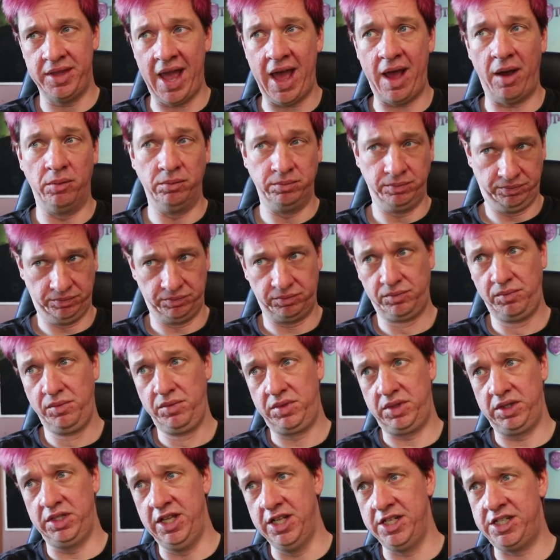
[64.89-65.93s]
Now,
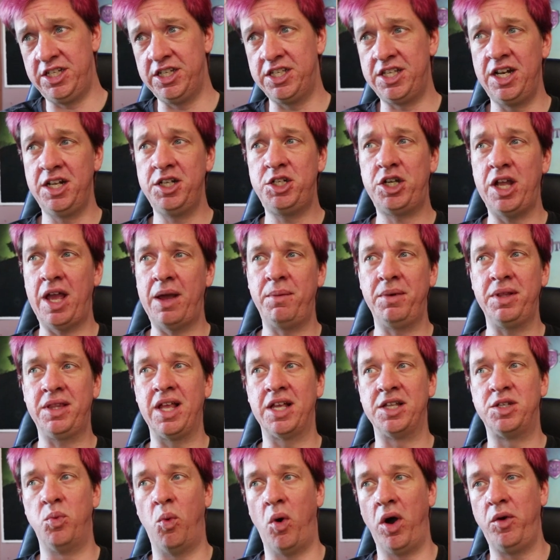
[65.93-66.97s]
this is an enchantment
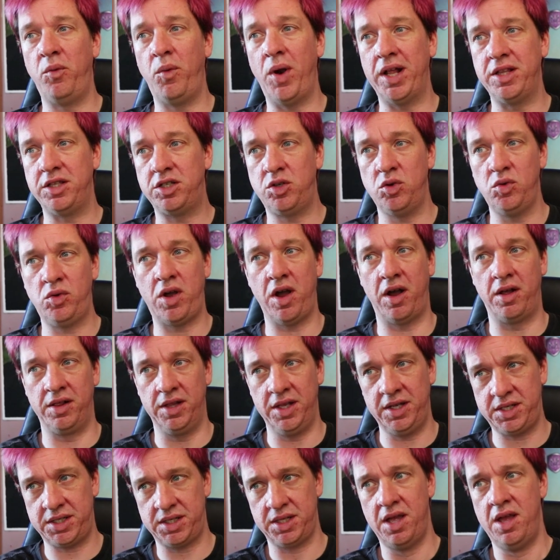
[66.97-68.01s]
that's one red, two
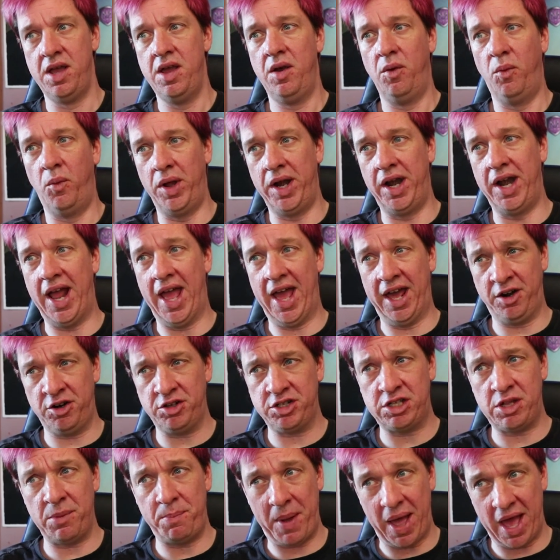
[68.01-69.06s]
colorless. When it
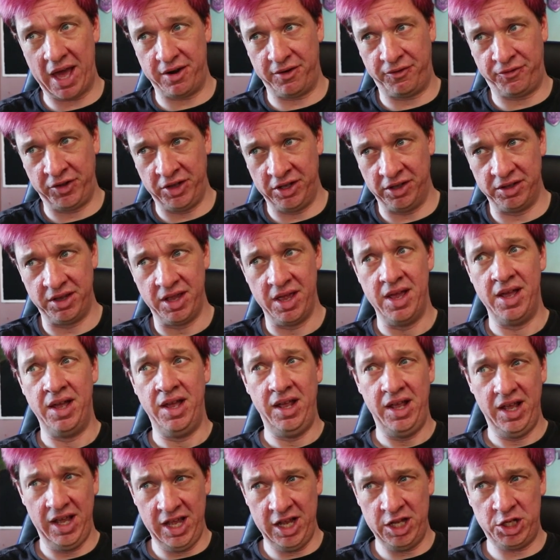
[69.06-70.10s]
enters the battlefield,
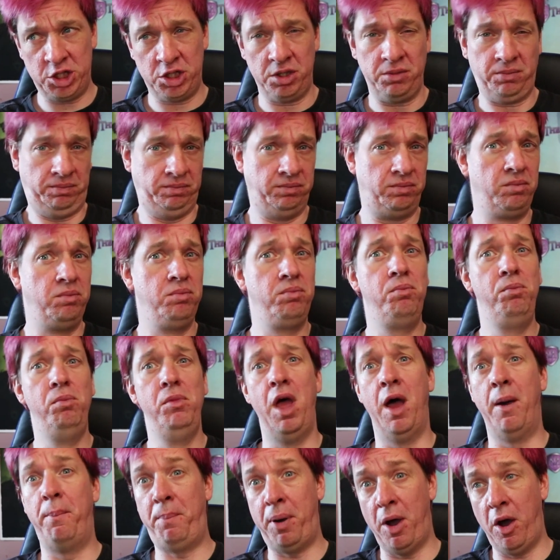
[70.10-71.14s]
each
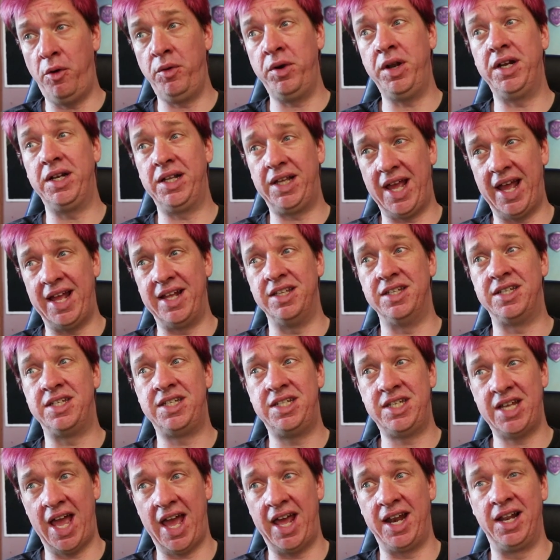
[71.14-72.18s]
opponent gains
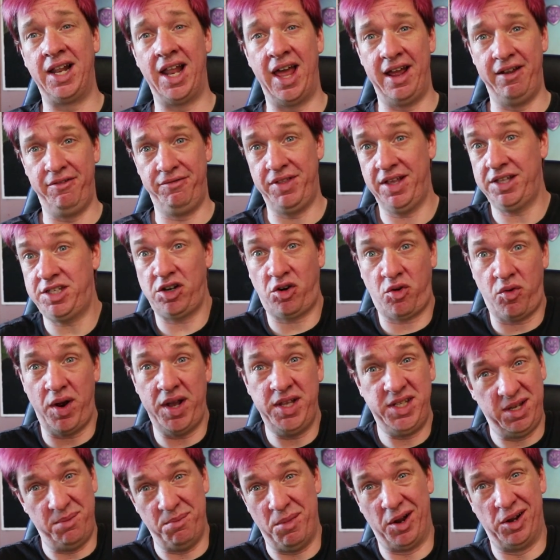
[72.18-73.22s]
10 life. That's a
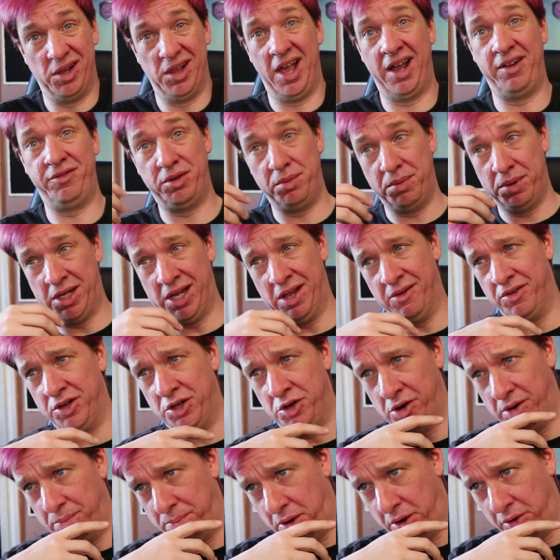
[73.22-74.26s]
crazy amount of life to be given
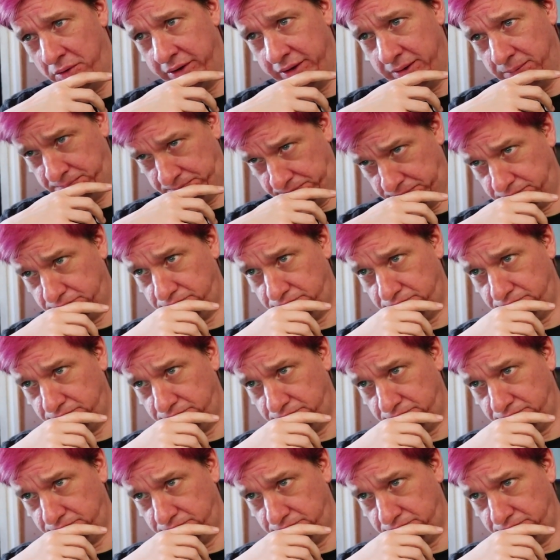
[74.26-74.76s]
your opponent.